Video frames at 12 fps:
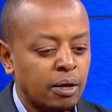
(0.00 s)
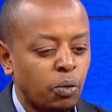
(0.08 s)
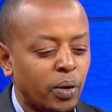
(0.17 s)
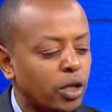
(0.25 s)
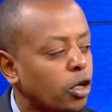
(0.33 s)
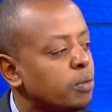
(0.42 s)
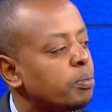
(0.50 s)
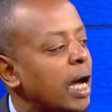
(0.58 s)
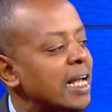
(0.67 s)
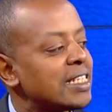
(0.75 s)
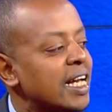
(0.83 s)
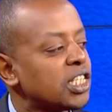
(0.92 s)
will not
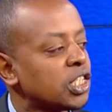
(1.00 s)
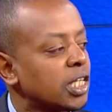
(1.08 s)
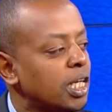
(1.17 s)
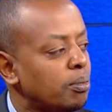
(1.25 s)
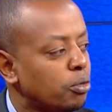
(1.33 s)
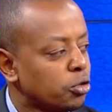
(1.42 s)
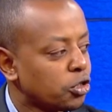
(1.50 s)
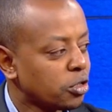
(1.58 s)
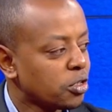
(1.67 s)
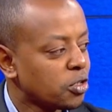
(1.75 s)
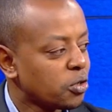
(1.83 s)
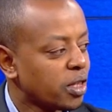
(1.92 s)
attach
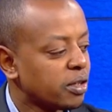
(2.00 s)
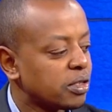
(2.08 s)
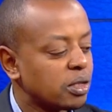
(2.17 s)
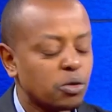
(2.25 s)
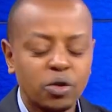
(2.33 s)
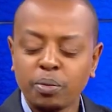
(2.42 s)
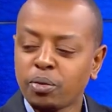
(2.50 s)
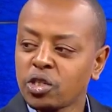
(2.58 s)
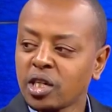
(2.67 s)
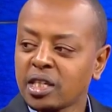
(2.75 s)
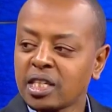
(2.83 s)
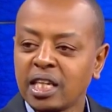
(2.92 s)
emotions to this, to the
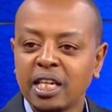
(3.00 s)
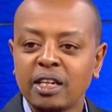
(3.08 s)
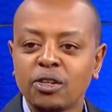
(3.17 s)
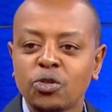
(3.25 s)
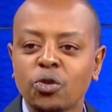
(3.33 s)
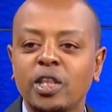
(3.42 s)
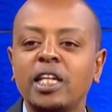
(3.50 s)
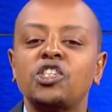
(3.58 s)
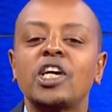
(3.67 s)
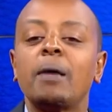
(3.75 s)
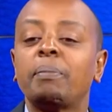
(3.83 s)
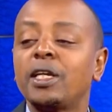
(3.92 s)
project, mm-hmm. so they'll
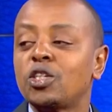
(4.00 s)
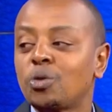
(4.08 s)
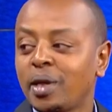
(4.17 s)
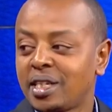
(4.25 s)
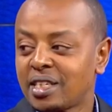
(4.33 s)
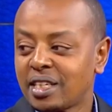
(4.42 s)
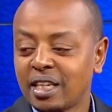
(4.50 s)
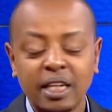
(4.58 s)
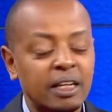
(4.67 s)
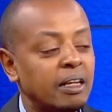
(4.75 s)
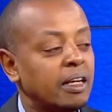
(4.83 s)
jump into it. Mm.